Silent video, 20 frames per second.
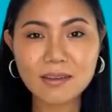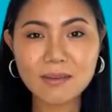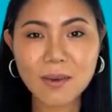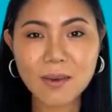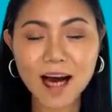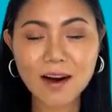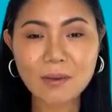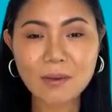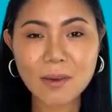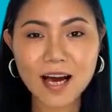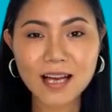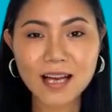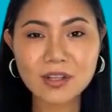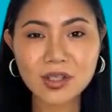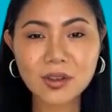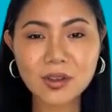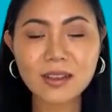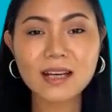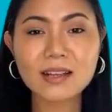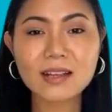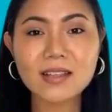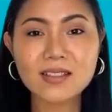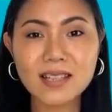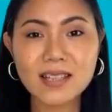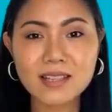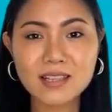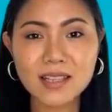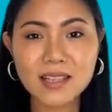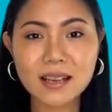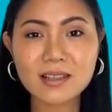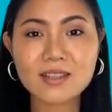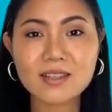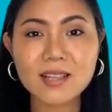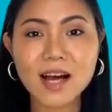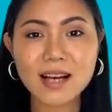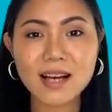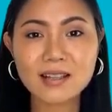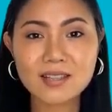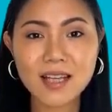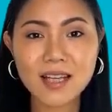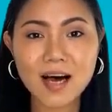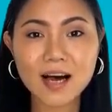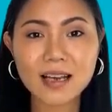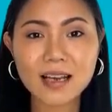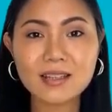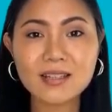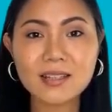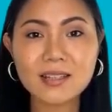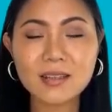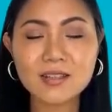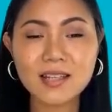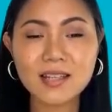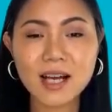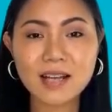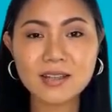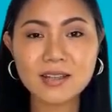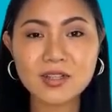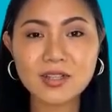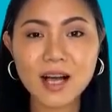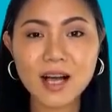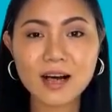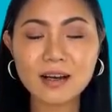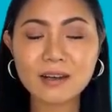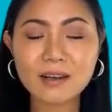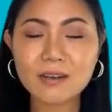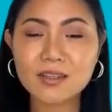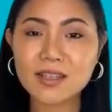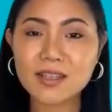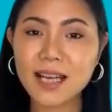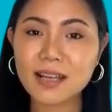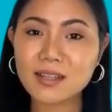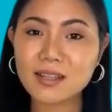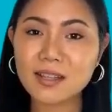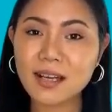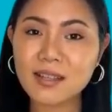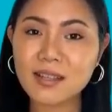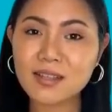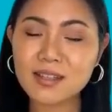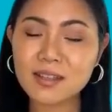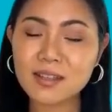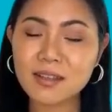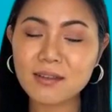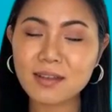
Palpation can assess things like size, texture, tenderness,